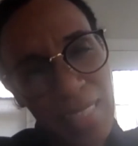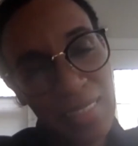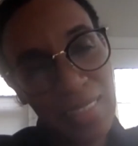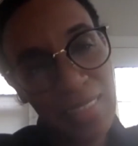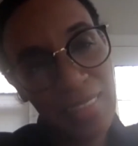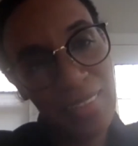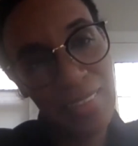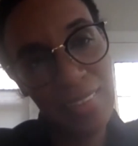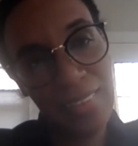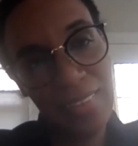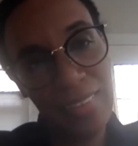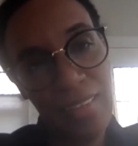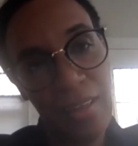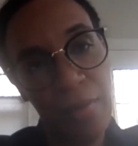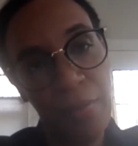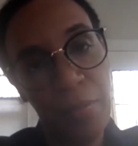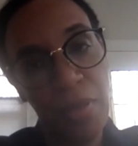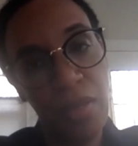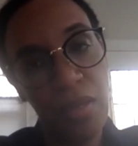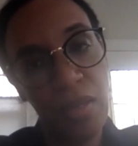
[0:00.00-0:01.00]
it
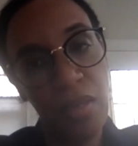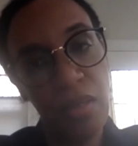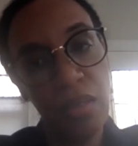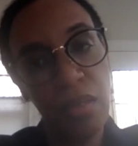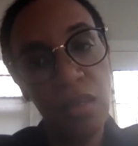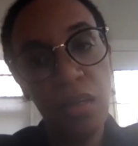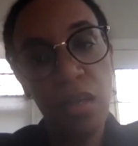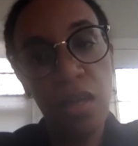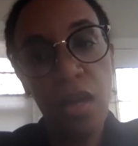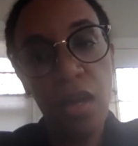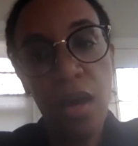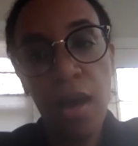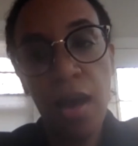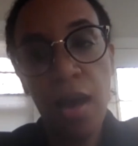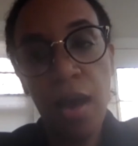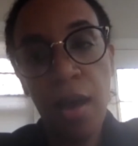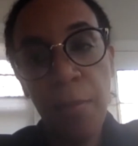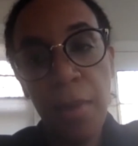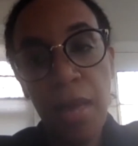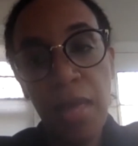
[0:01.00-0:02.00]
systemic.
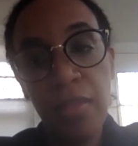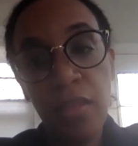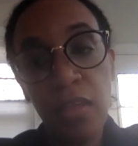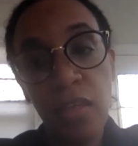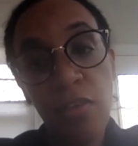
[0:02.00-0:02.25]
And then the